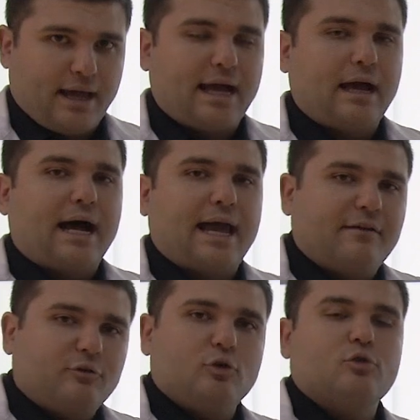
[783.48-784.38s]
I
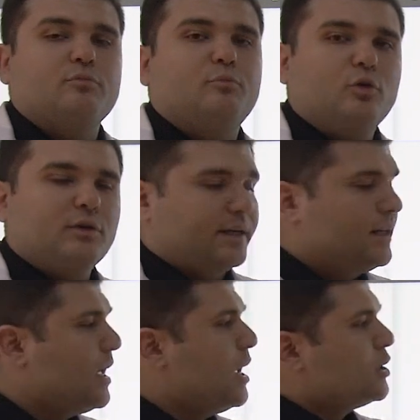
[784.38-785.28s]
have to use
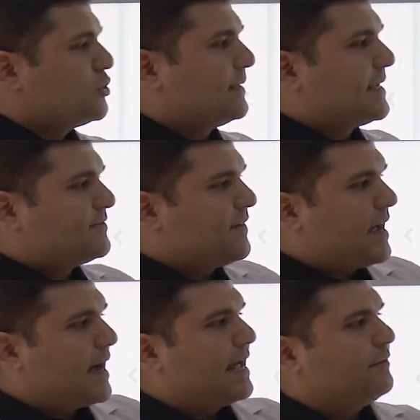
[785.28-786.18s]
plural. So that's why
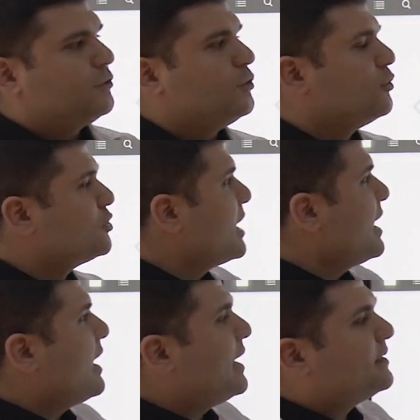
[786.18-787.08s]
I have to use
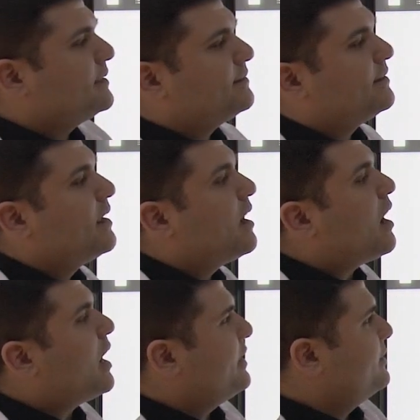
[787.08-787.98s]
aren't
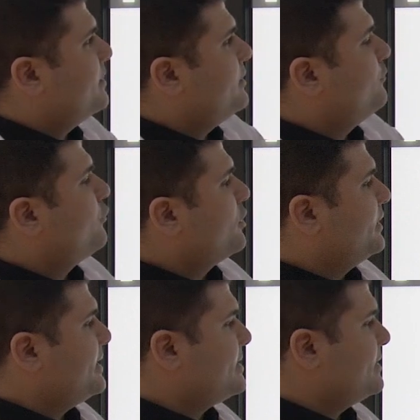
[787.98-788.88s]
either for
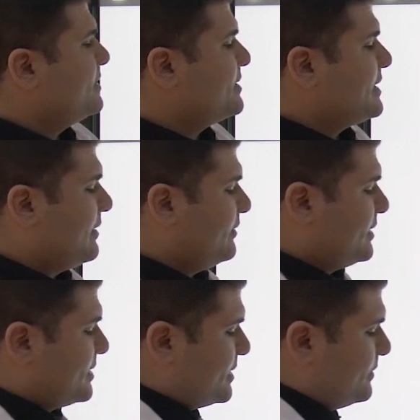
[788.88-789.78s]
this
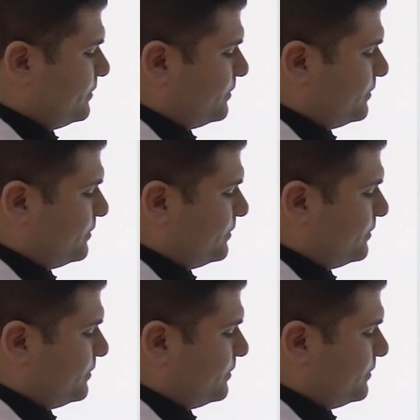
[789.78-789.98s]
sentence.